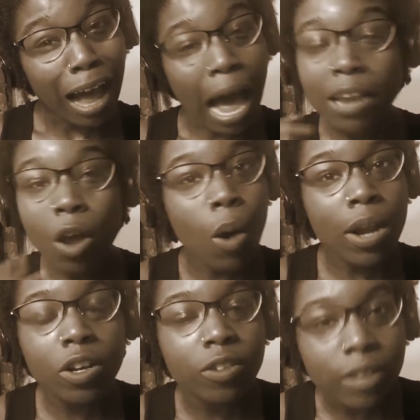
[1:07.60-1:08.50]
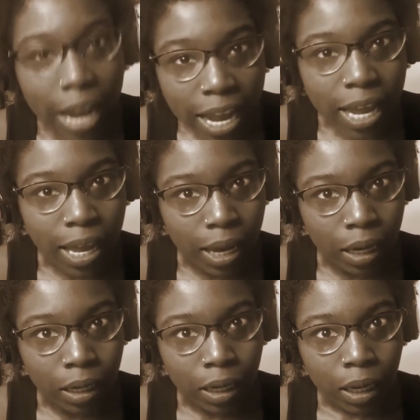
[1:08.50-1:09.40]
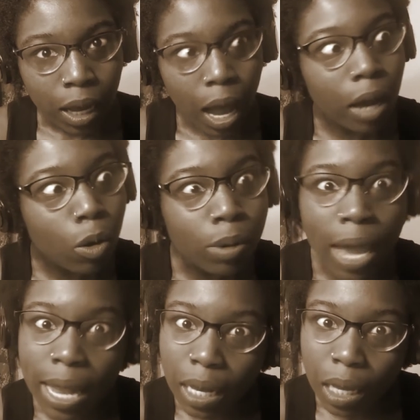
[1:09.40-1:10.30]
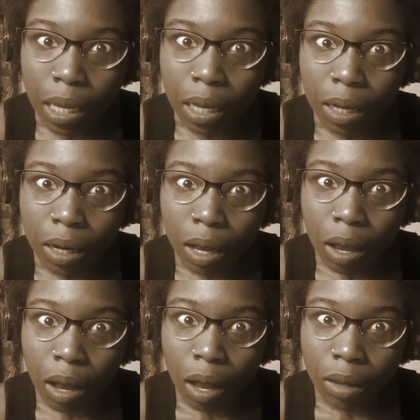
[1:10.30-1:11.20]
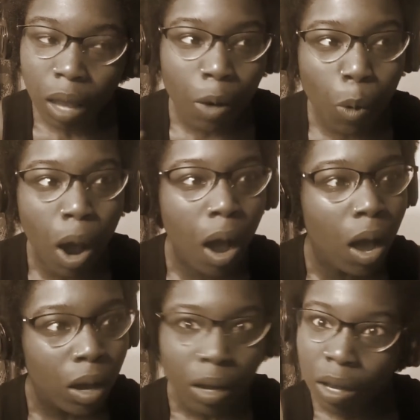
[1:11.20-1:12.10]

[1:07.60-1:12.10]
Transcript: I don't understand. I don't get it. Like, what?